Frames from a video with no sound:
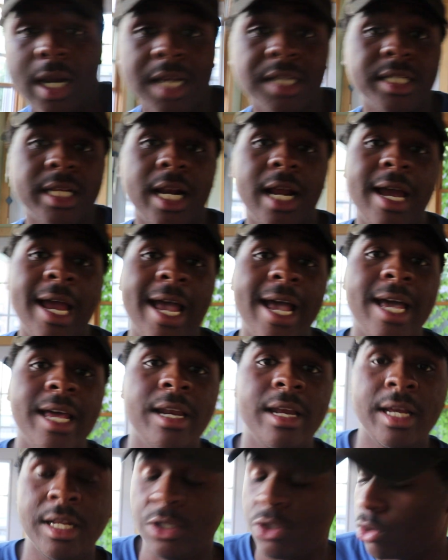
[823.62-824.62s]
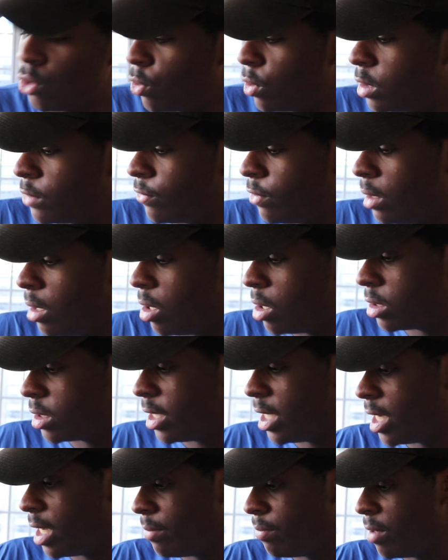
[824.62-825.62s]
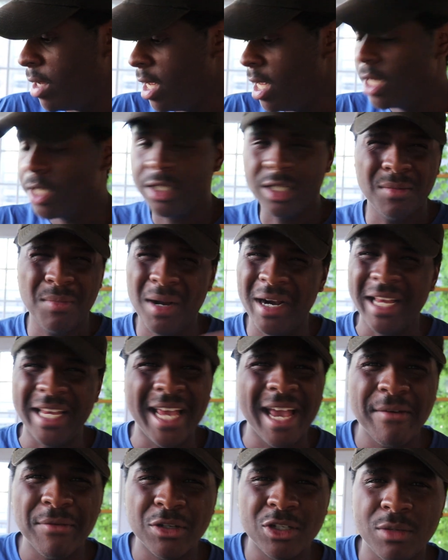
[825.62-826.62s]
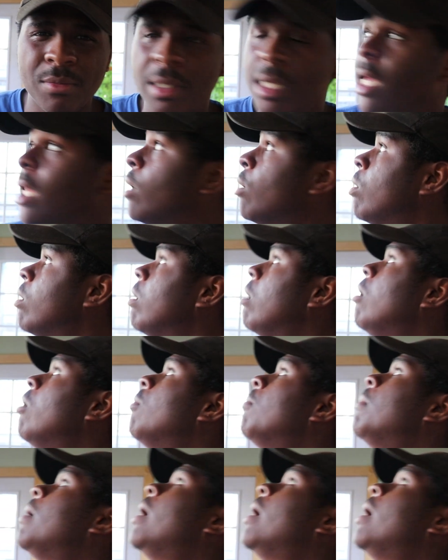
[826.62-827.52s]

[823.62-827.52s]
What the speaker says: that I said I had in storage for a long time. Somebody gave it to me. Oh